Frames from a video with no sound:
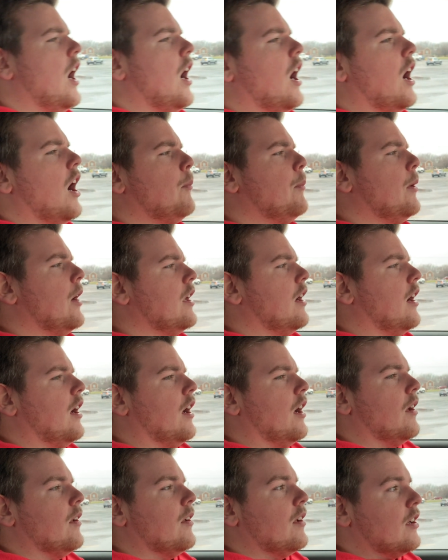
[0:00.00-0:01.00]

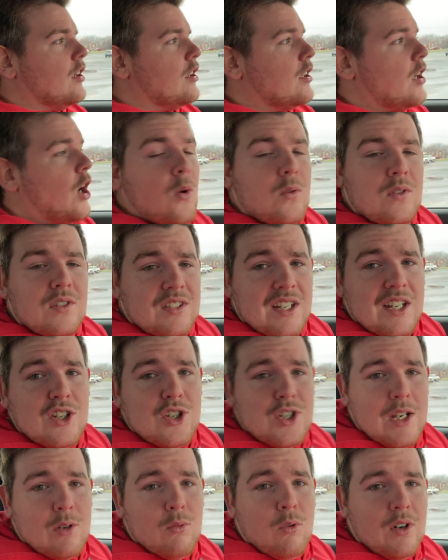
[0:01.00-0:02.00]
But code
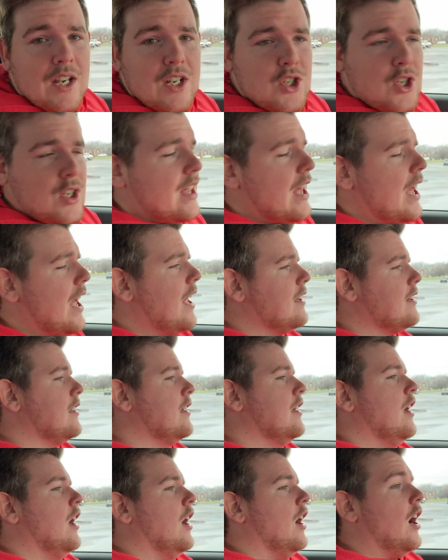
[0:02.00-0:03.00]
CG will get you that.
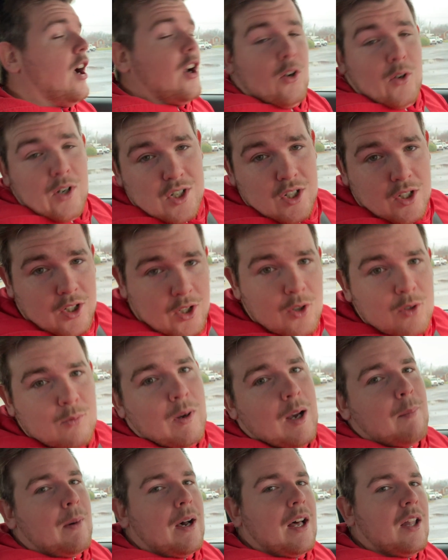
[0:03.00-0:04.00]
Christian
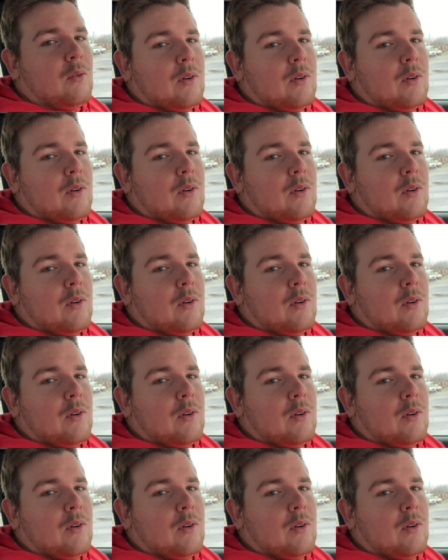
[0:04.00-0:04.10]
Guzman, by the